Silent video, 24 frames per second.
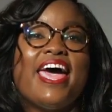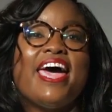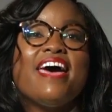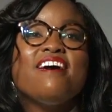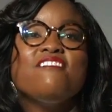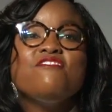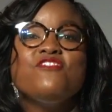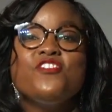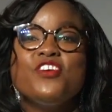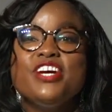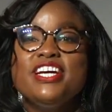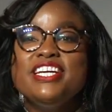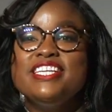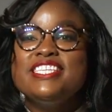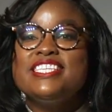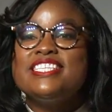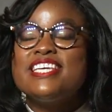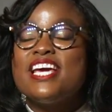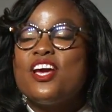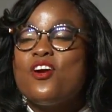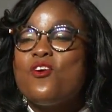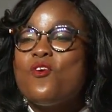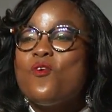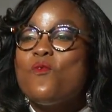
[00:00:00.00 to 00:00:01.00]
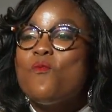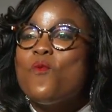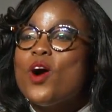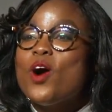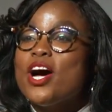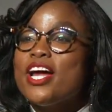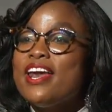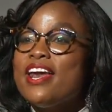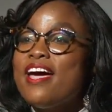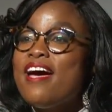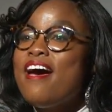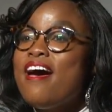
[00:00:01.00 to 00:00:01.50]
every single
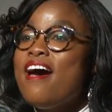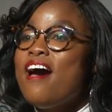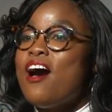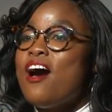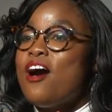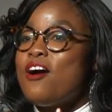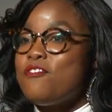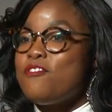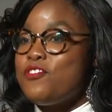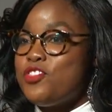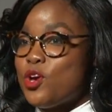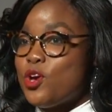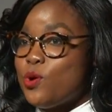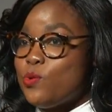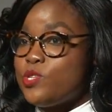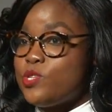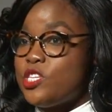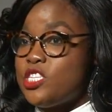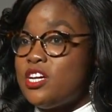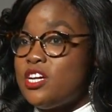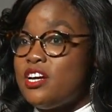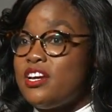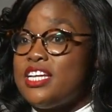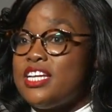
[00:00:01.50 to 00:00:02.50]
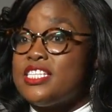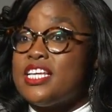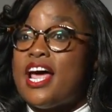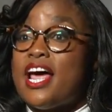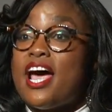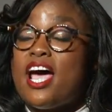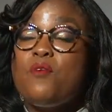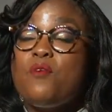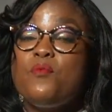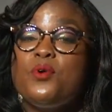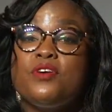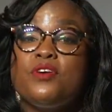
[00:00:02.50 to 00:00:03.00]
one of those studies, and
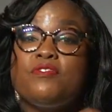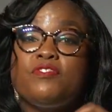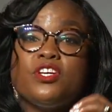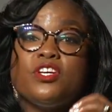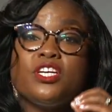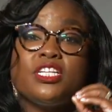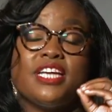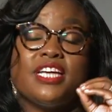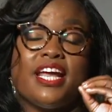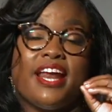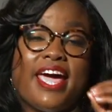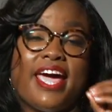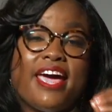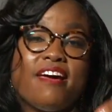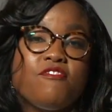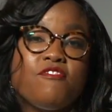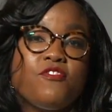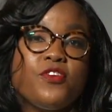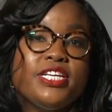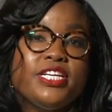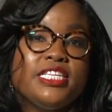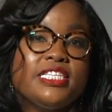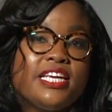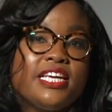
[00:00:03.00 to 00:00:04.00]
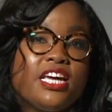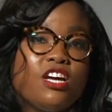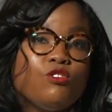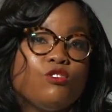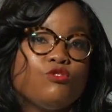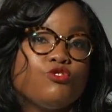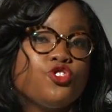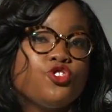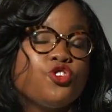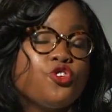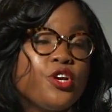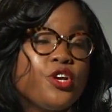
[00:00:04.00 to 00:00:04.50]
I would have looked at every single
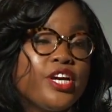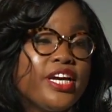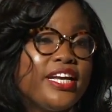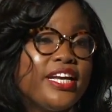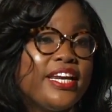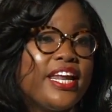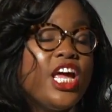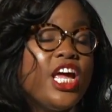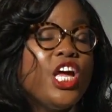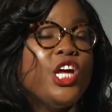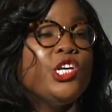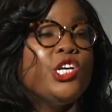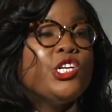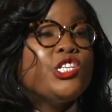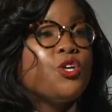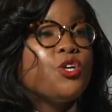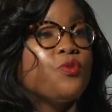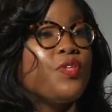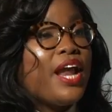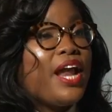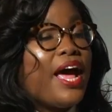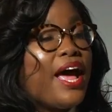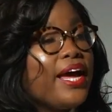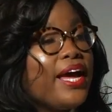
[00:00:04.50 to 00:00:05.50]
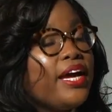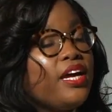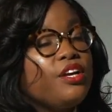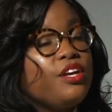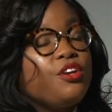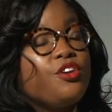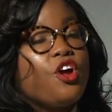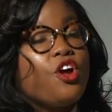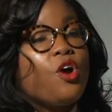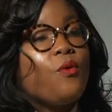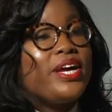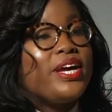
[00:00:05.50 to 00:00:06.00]
trend so that I could
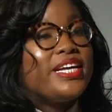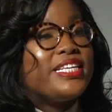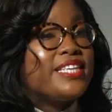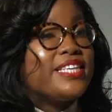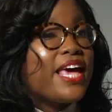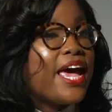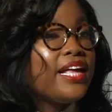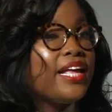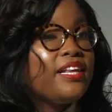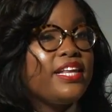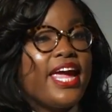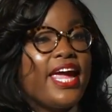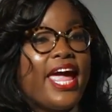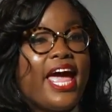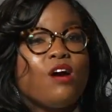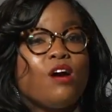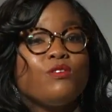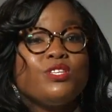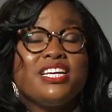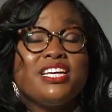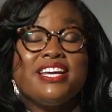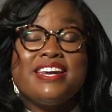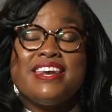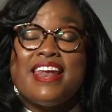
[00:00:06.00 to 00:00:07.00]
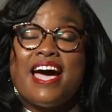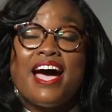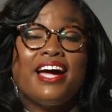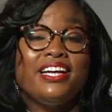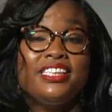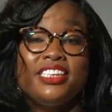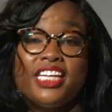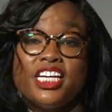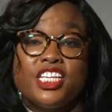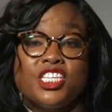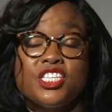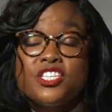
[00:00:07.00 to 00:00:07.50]
know exactly how to not
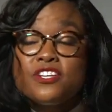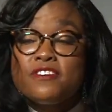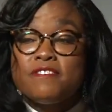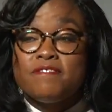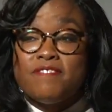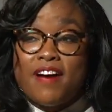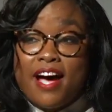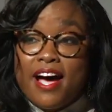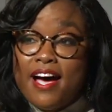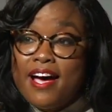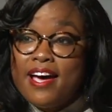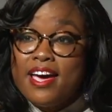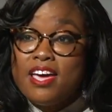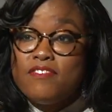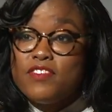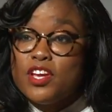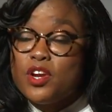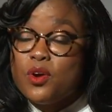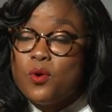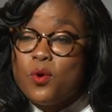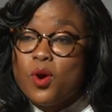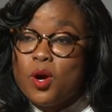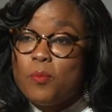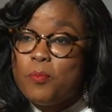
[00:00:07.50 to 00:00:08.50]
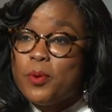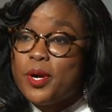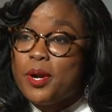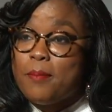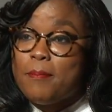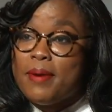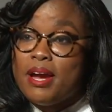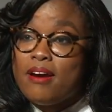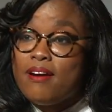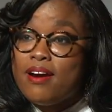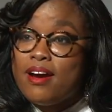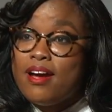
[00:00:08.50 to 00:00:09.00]
just survive in corporate
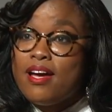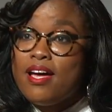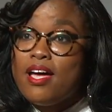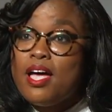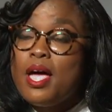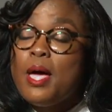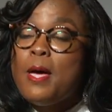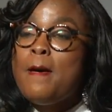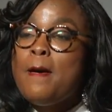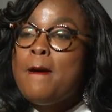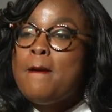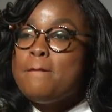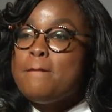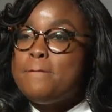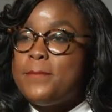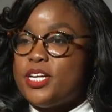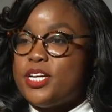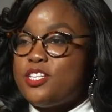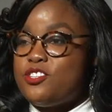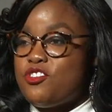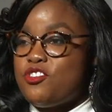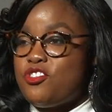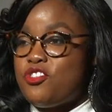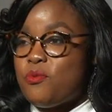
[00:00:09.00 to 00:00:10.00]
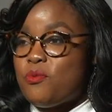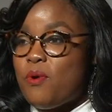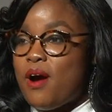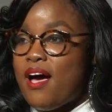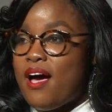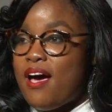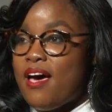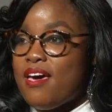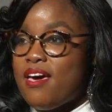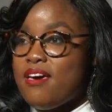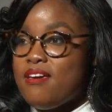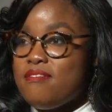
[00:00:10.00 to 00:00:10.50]
America, but to
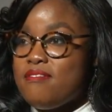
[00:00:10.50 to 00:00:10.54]
thrive.